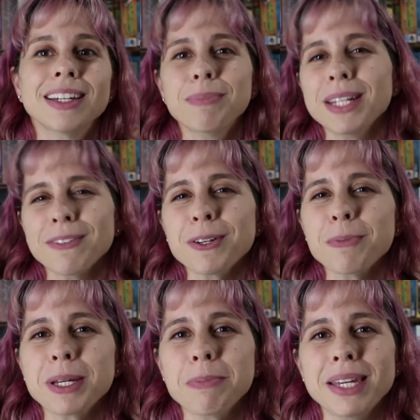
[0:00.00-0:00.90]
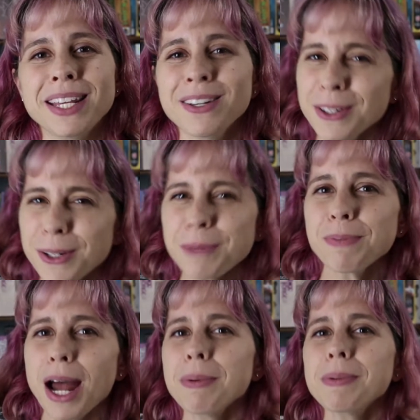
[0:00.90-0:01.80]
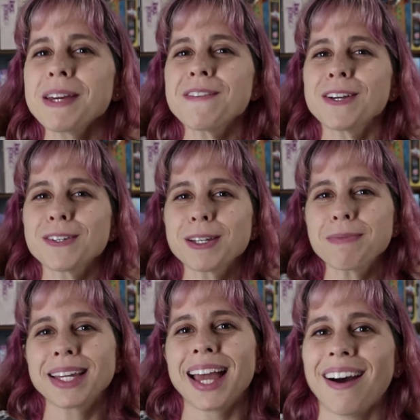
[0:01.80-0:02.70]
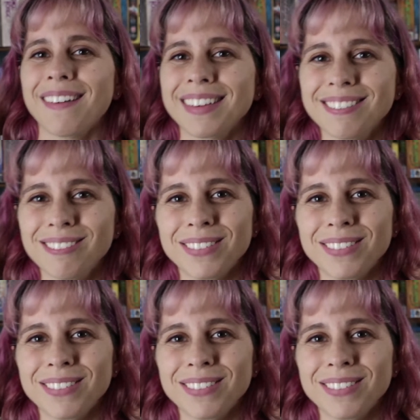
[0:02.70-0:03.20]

But if you're a big meat eater, you could probably figure something out.